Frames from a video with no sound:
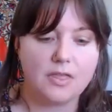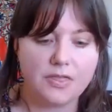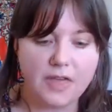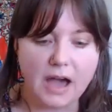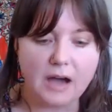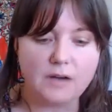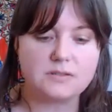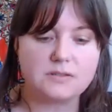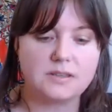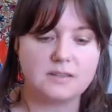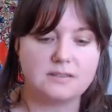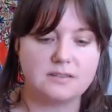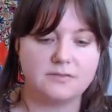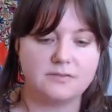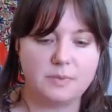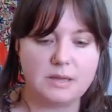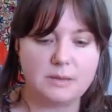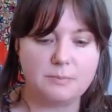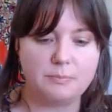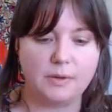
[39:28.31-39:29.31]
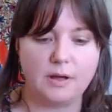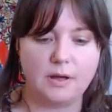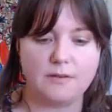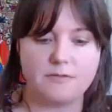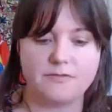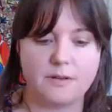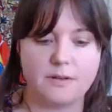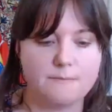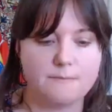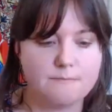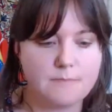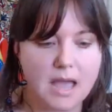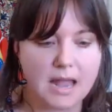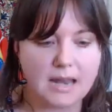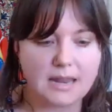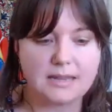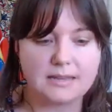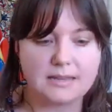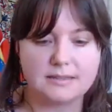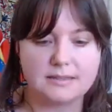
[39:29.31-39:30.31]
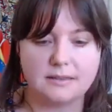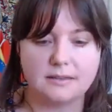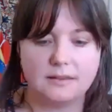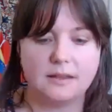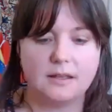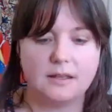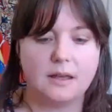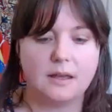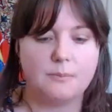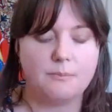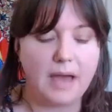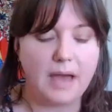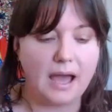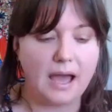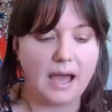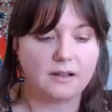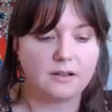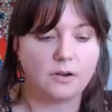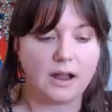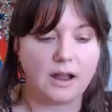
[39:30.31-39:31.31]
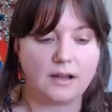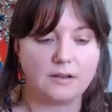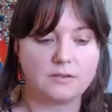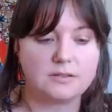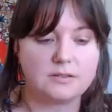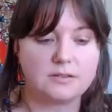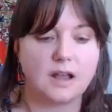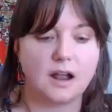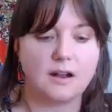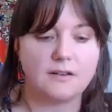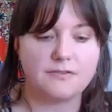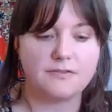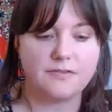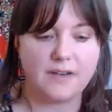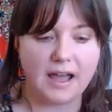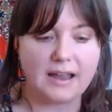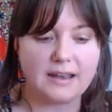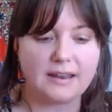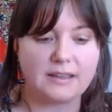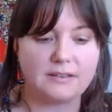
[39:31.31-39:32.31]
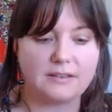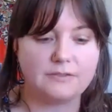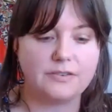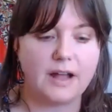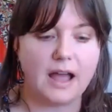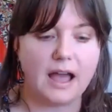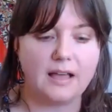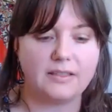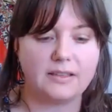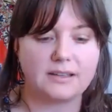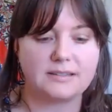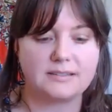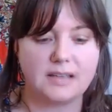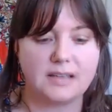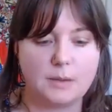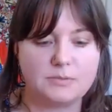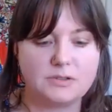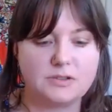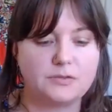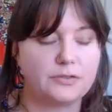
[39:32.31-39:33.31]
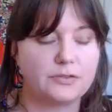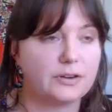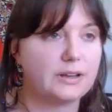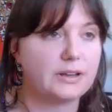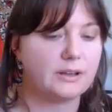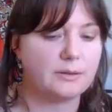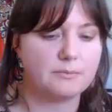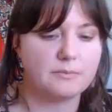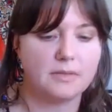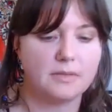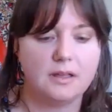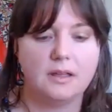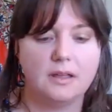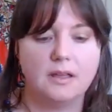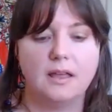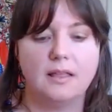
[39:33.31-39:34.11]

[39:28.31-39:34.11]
thousands of people from many backgrounds are fighting for Alex Saab's freedom,